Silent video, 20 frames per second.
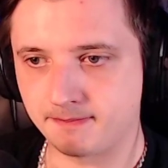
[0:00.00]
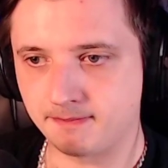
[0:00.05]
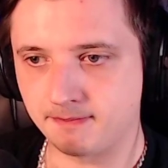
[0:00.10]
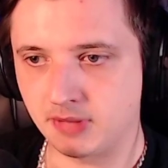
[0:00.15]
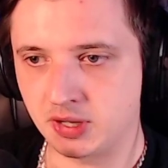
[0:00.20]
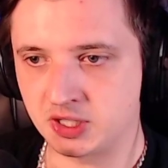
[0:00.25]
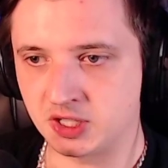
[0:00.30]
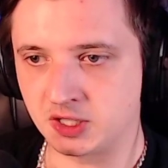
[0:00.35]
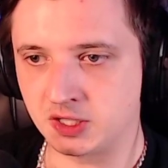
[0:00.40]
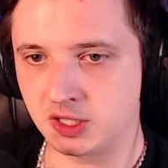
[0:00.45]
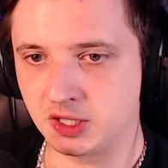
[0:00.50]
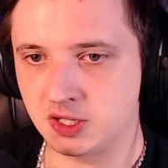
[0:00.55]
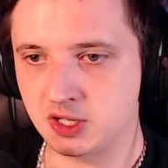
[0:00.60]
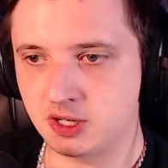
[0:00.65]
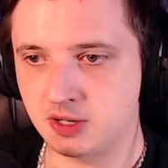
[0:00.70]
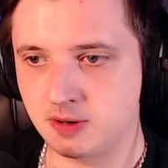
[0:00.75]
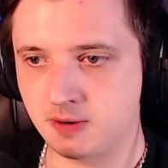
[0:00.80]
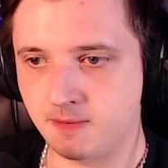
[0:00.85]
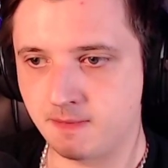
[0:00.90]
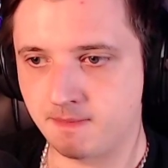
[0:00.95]
Is that
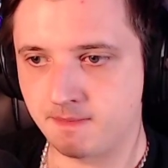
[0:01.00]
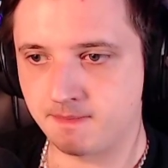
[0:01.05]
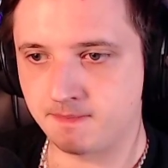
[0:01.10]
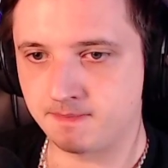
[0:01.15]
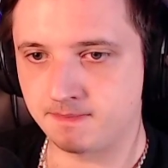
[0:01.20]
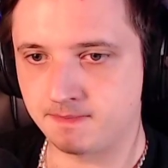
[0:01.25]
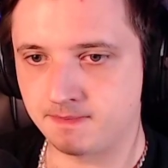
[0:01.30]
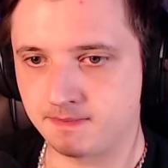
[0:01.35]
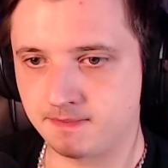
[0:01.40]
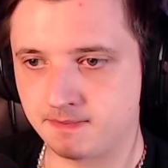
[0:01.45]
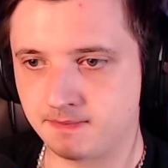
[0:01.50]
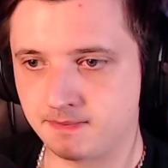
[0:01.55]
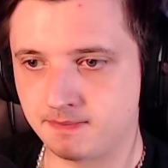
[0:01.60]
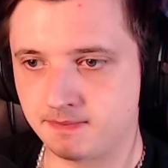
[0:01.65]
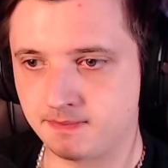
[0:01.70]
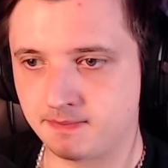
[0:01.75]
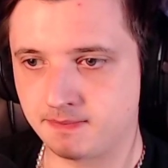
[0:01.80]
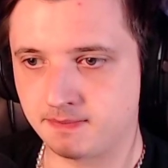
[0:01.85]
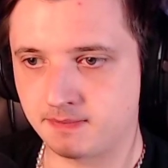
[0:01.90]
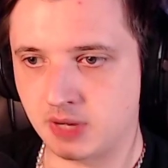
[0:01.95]
HyunJin?
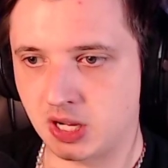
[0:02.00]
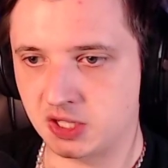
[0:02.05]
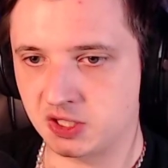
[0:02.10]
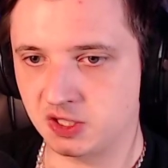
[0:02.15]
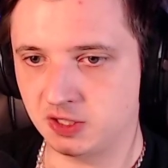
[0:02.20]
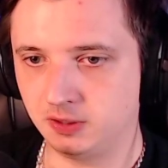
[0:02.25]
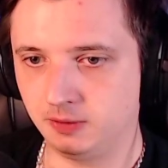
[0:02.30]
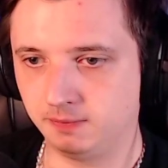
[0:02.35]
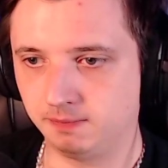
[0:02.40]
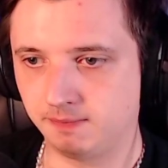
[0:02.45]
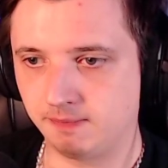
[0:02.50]
Hustle?